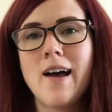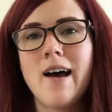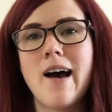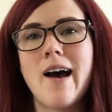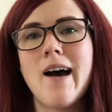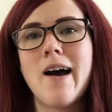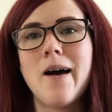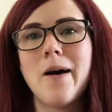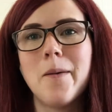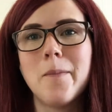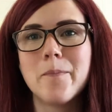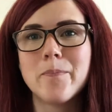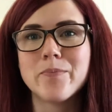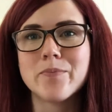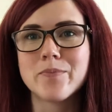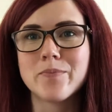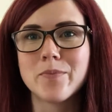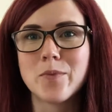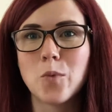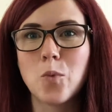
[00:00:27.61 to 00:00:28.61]

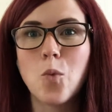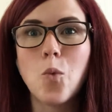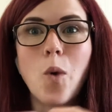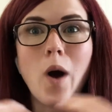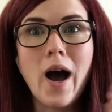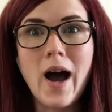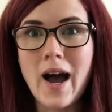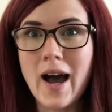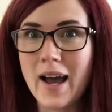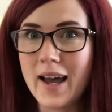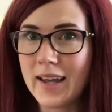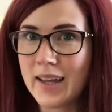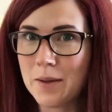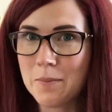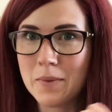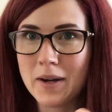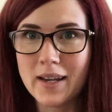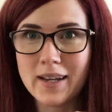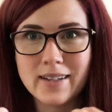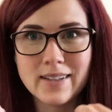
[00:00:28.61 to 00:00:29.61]
why it
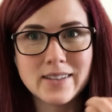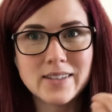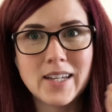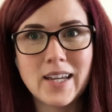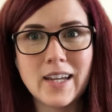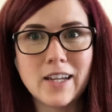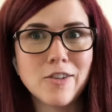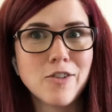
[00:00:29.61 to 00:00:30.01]
might take